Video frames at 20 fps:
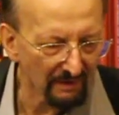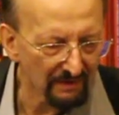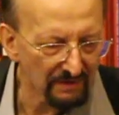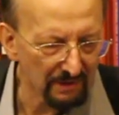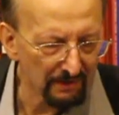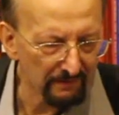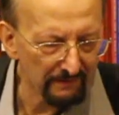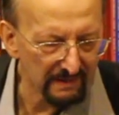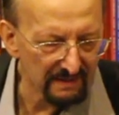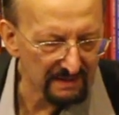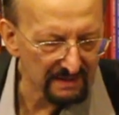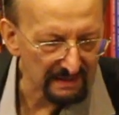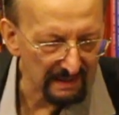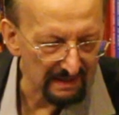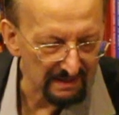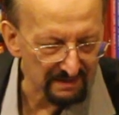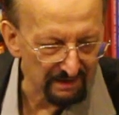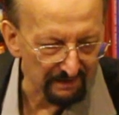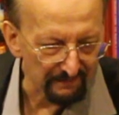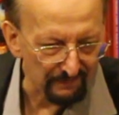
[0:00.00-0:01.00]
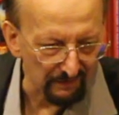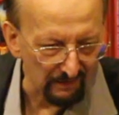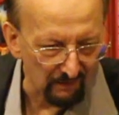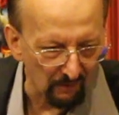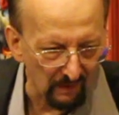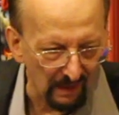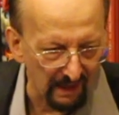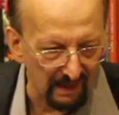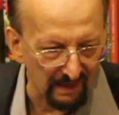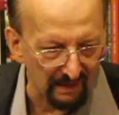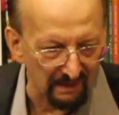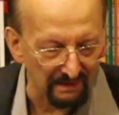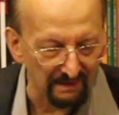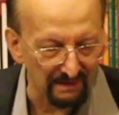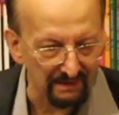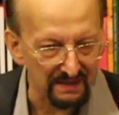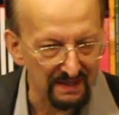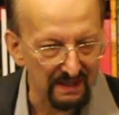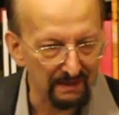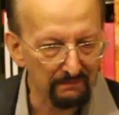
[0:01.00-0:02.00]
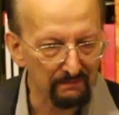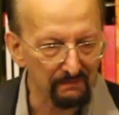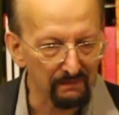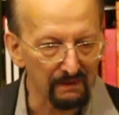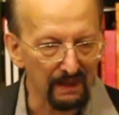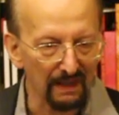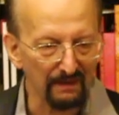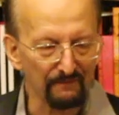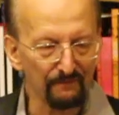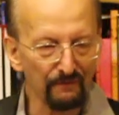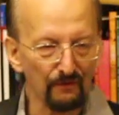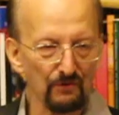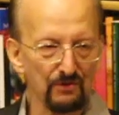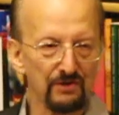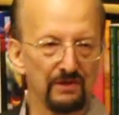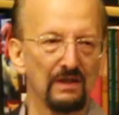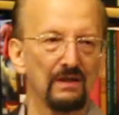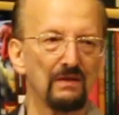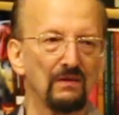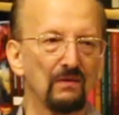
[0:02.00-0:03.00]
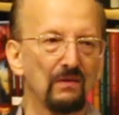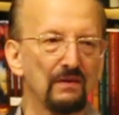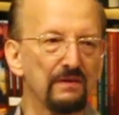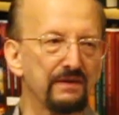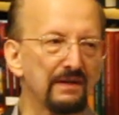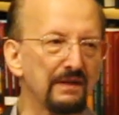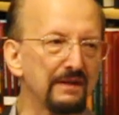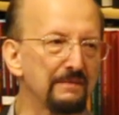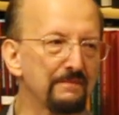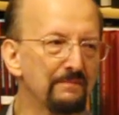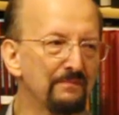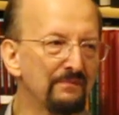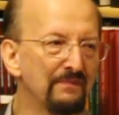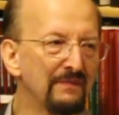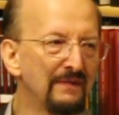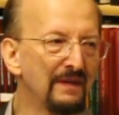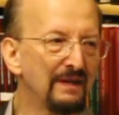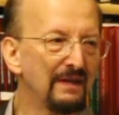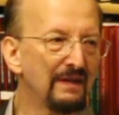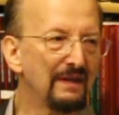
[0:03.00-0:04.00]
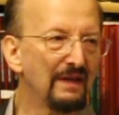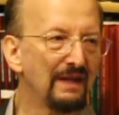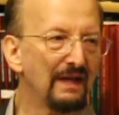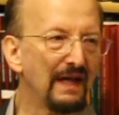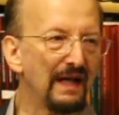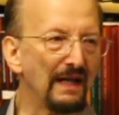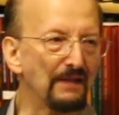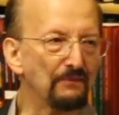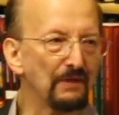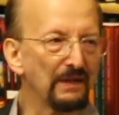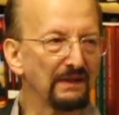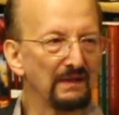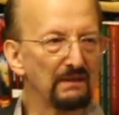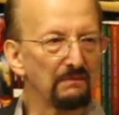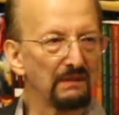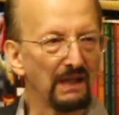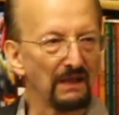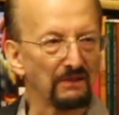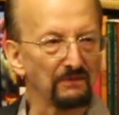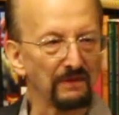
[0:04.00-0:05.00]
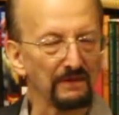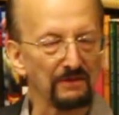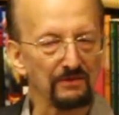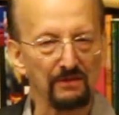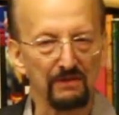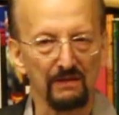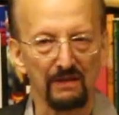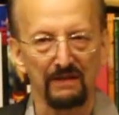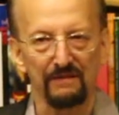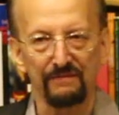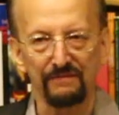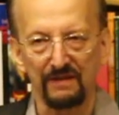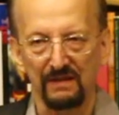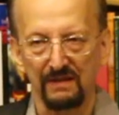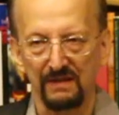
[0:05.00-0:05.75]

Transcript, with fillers: so we discussed it for a while, and some unfortunate author had written about witchcraft